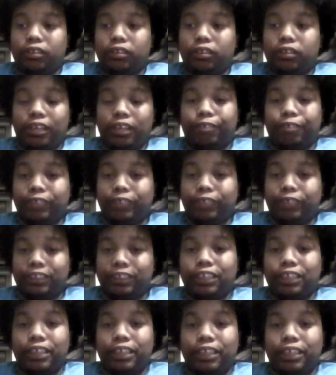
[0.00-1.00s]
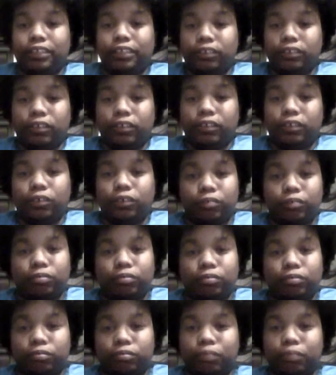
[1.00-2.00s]
Like Rick said, you know,
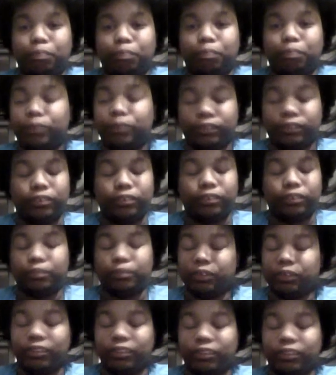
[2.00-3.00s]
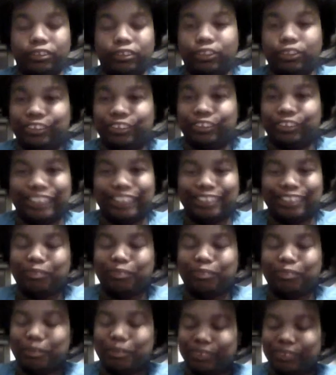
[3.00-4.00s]
I'm pretty sure I'm talking in circles at this
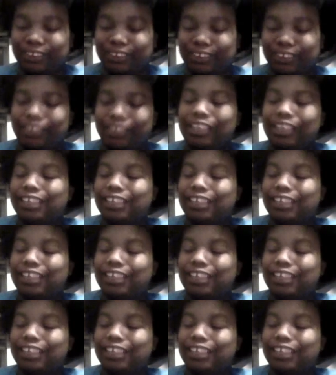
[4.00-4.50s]
point, but you know,